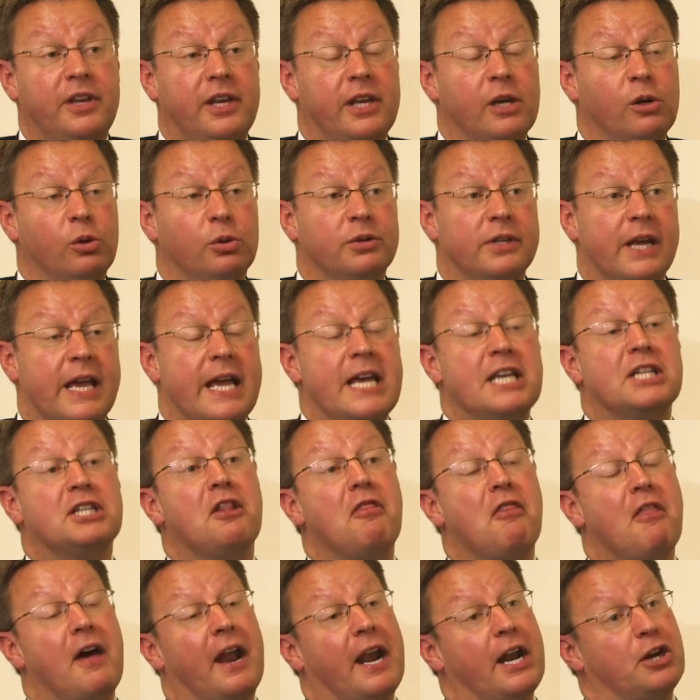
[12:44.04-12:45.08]
yield
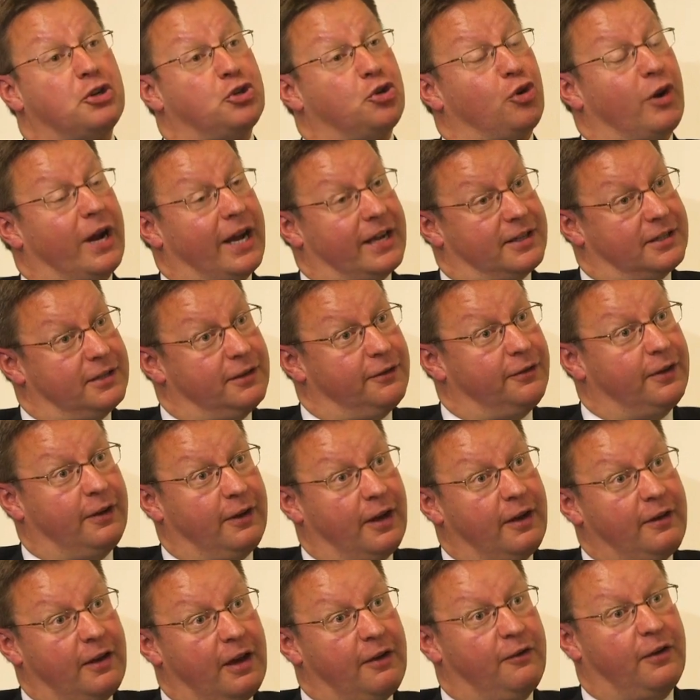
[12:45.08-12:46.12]
isn't that attractive
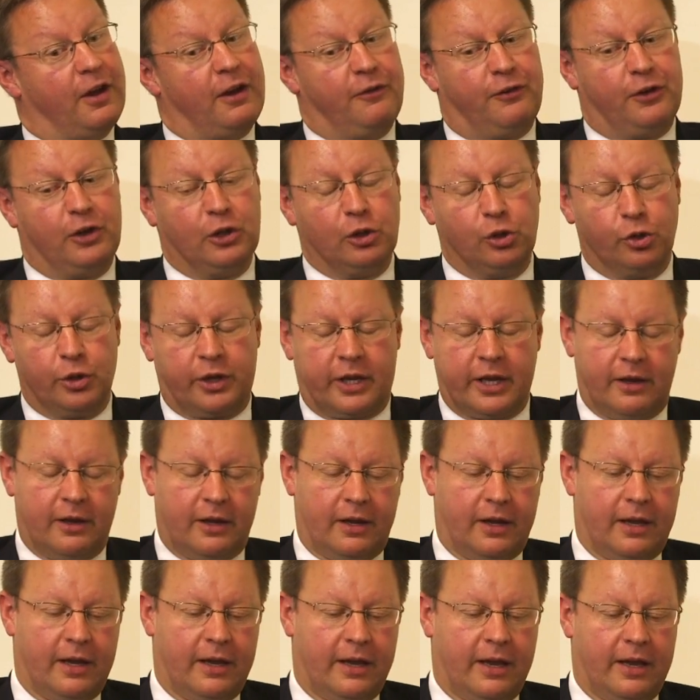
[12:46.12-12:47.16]
if you look
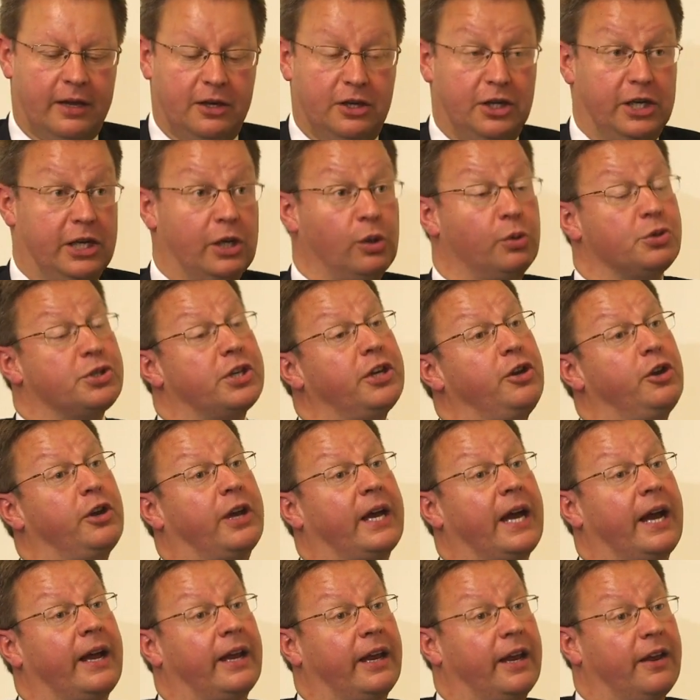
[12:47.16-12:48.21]
at yields that you
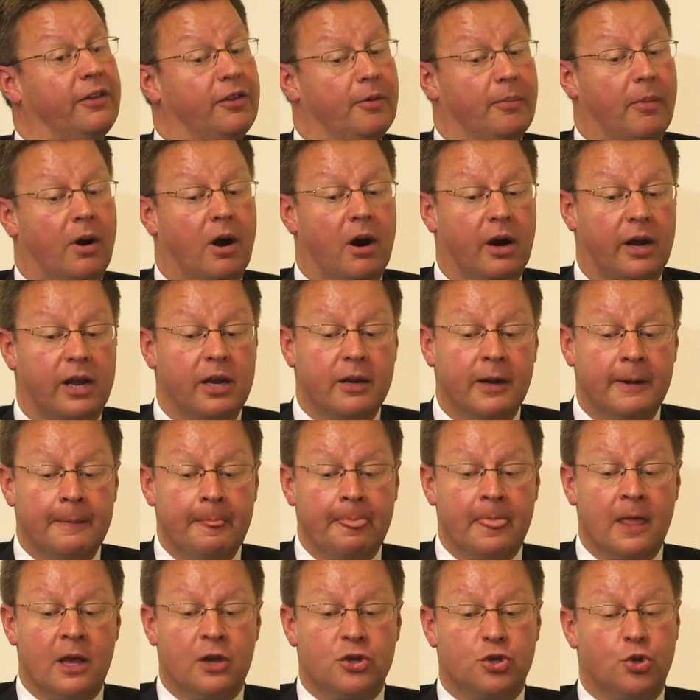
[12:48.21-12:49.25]
can get in the market.
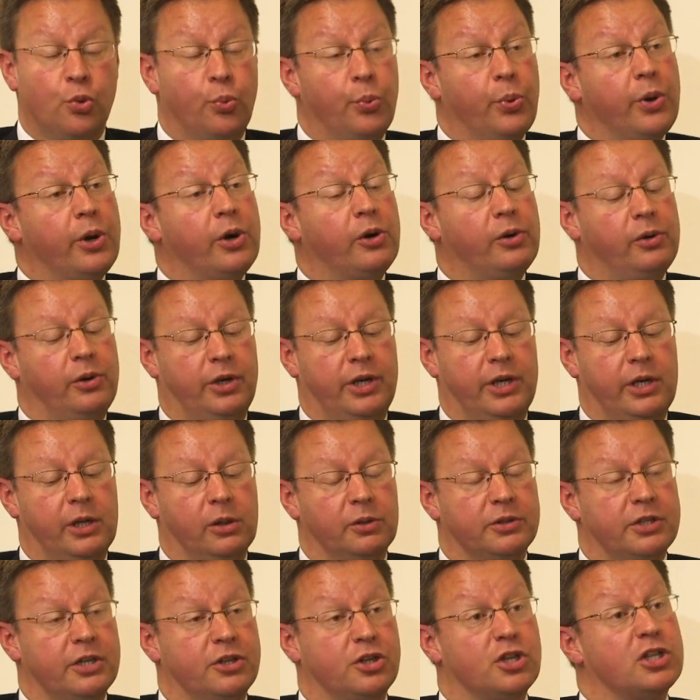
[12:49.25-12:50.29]
So we're
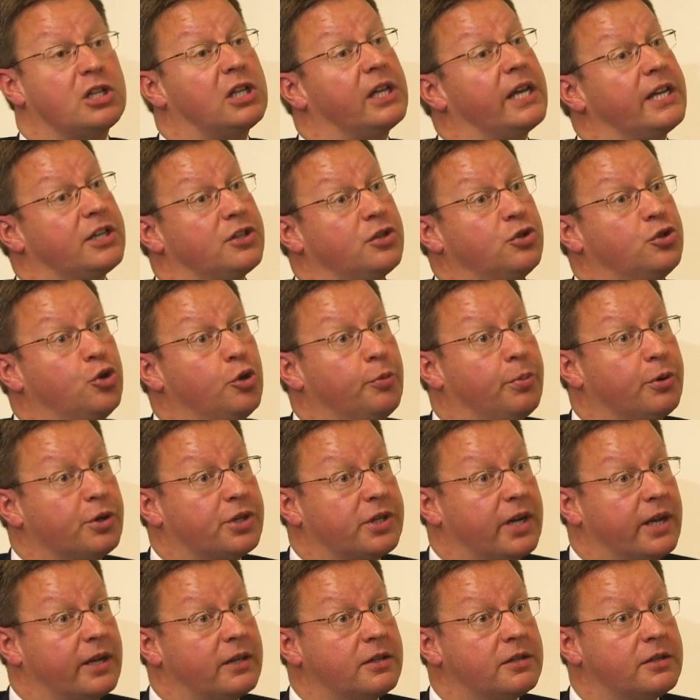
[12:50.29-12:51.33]
yielding just less than
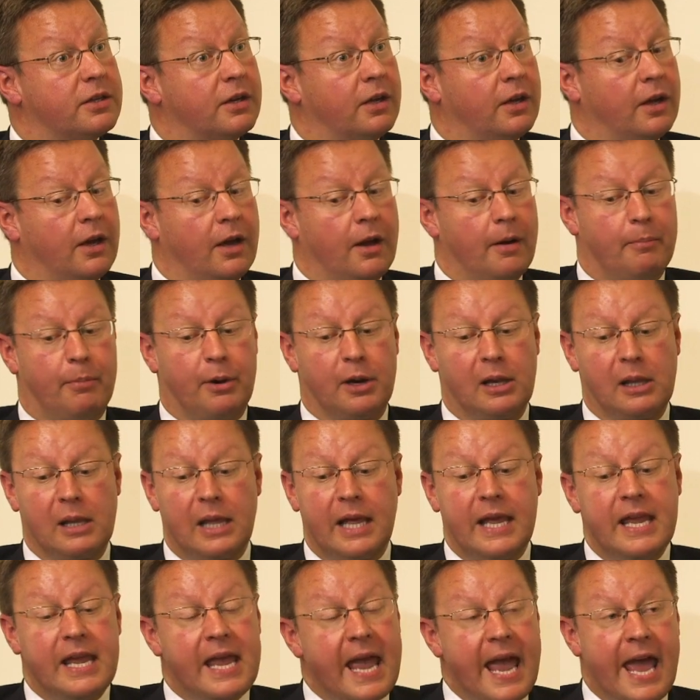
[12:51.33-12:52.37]
2%. But
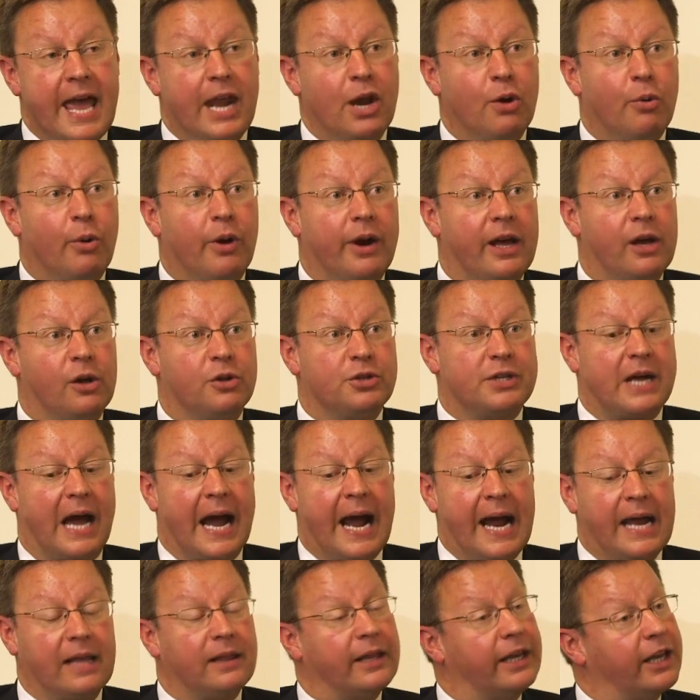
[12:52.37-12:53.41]
like anyone else,
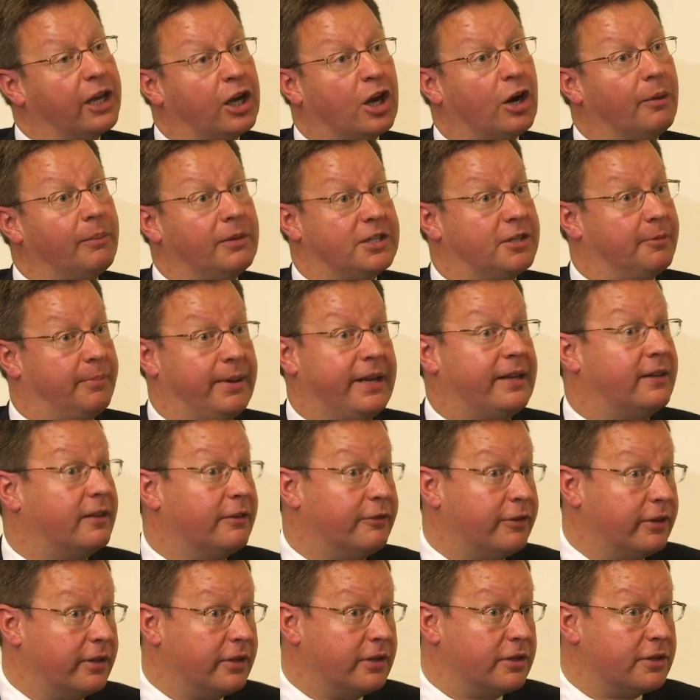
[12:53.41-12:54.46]
I like companies that pay
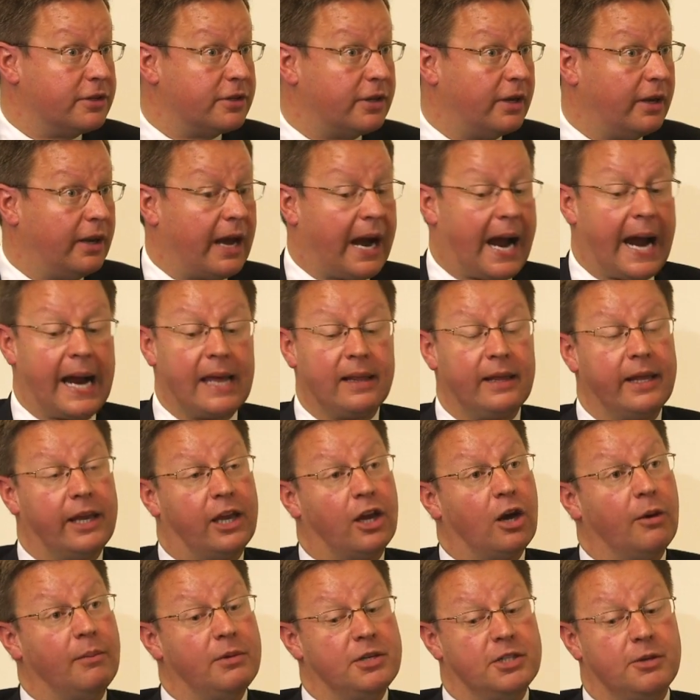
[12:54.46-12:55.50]
dividends. I like
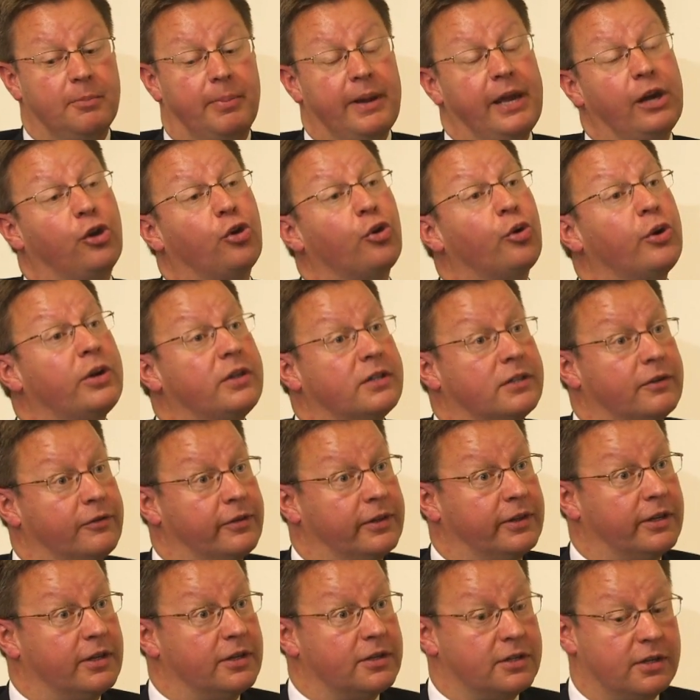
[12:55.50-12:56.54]
companies that pay growing
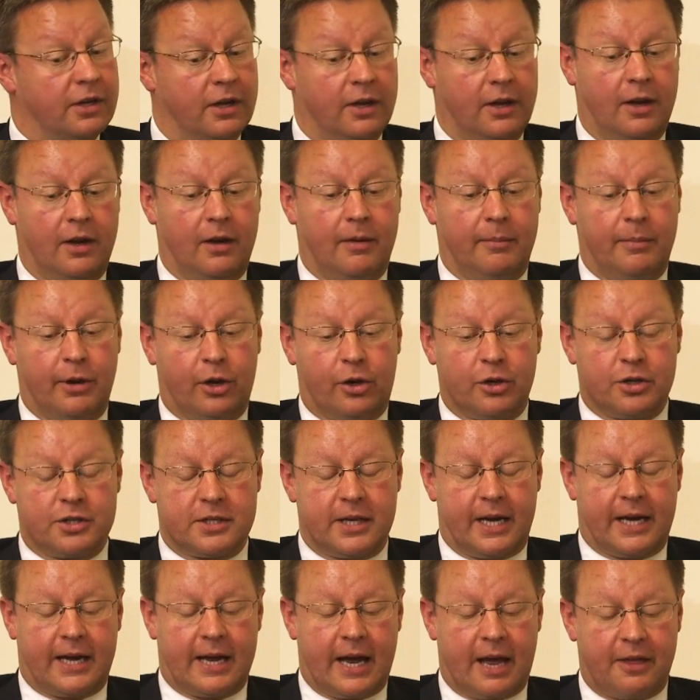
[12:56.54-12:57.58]
dividends, because
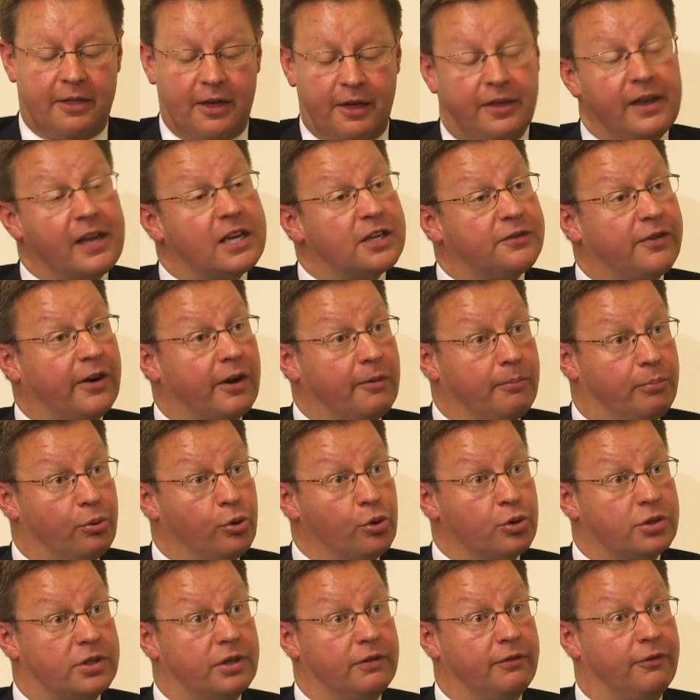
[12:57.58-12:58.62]
I think it's very
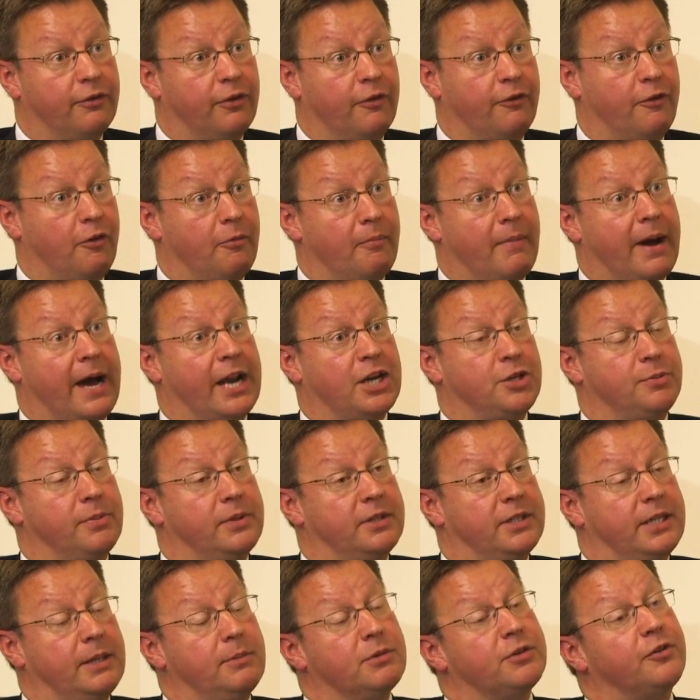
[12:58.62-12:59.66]
important for management
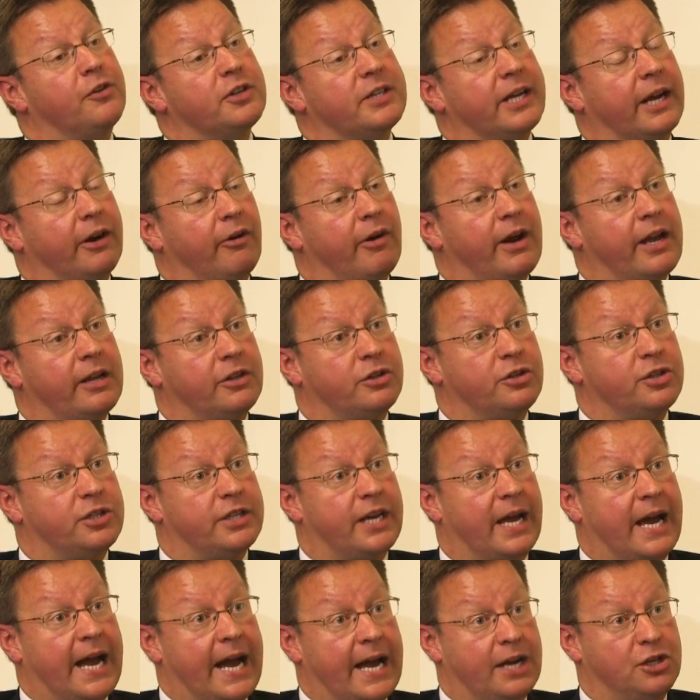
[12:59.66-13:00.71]
teams, for directors, to
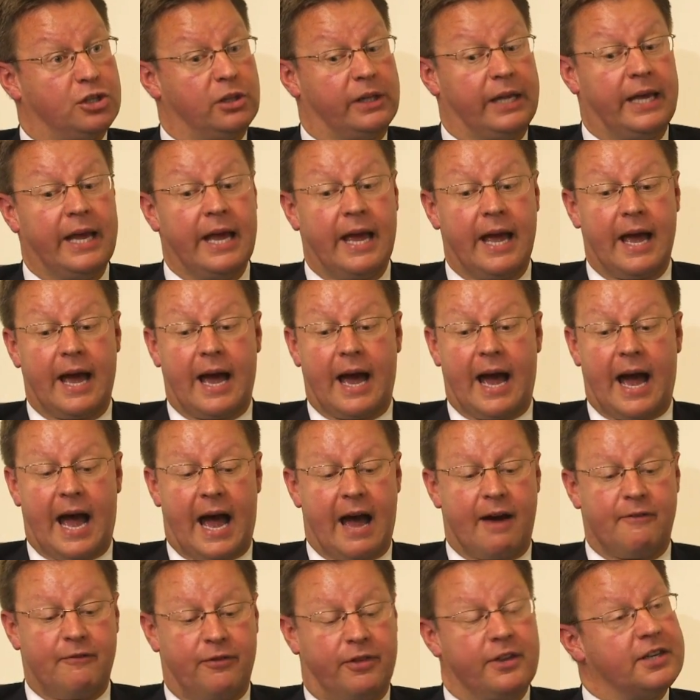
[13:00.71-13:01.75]
actually
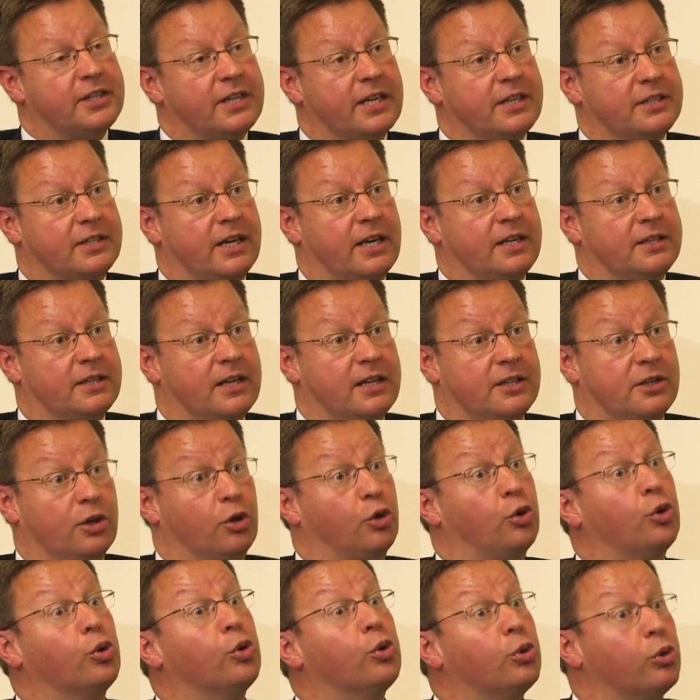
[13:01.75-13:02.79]
have this as a
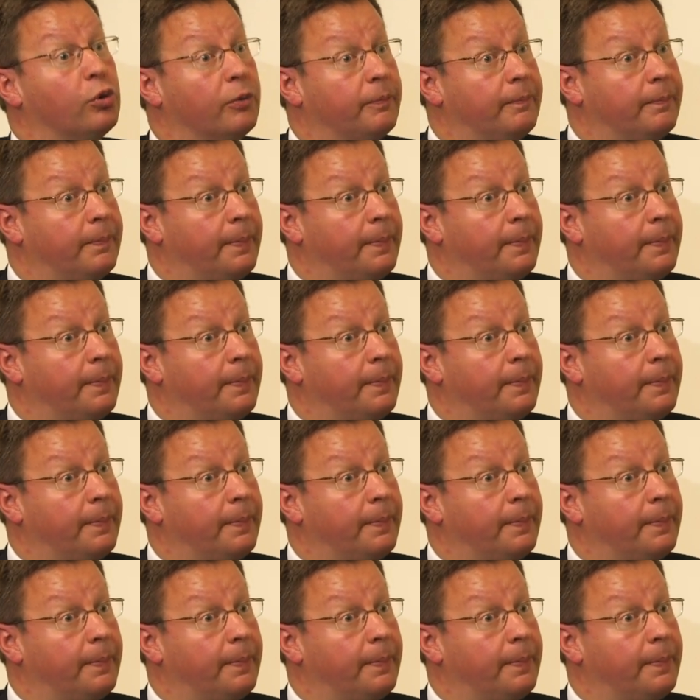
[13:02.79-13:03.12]
goal.